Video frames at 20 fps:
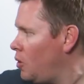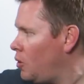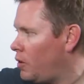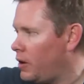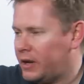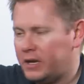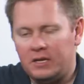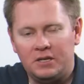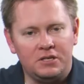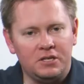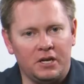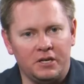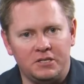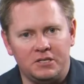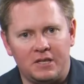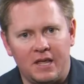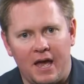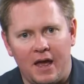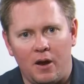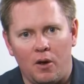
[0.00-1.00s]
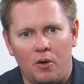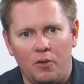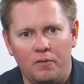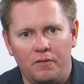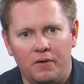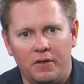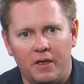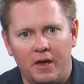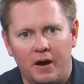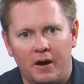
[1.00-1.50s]
or I can touch that
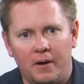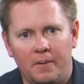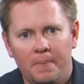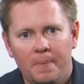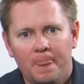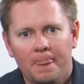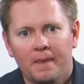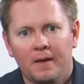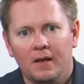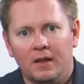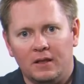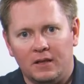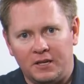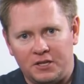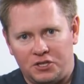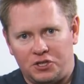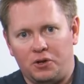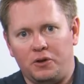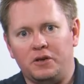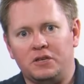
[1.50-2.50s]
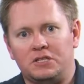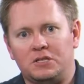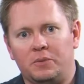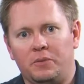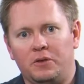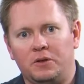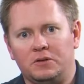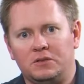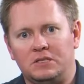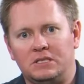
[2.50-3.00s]
over there. Let's show you
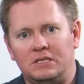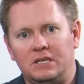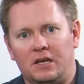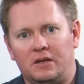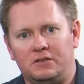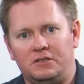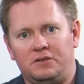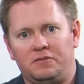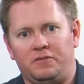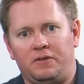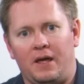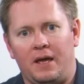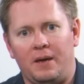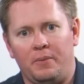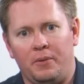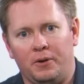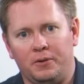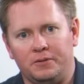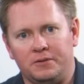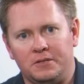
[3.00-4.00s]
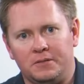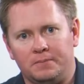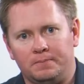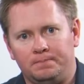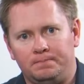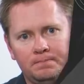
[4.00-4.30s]
some of those intelligent flight modes.